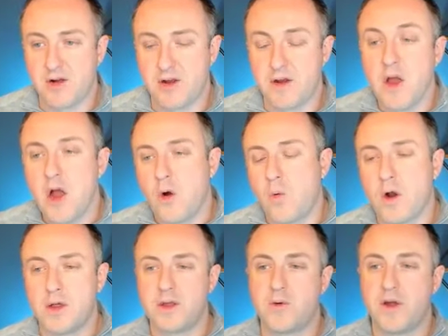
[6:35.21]
And one
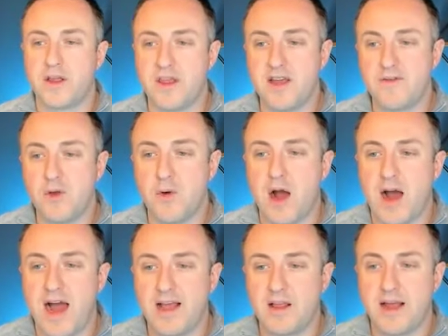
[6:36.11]
other quick thing, if you
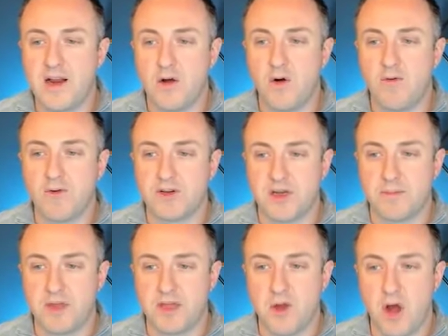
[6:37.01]
highlight over
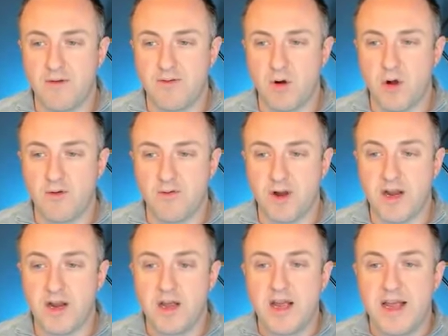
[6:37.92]
something, you hover over
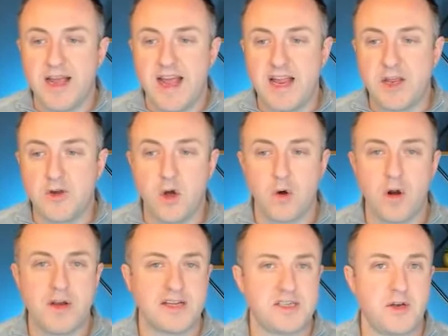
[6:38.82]
it, and you don't
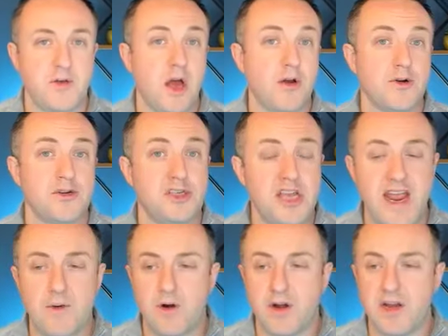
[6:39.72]
necessarily
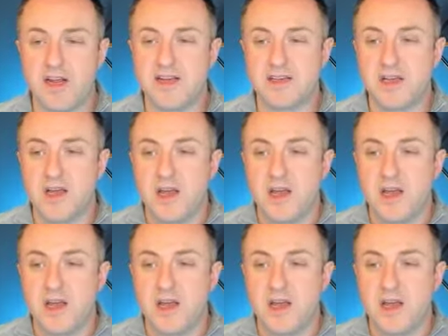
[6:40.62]
understand what it is,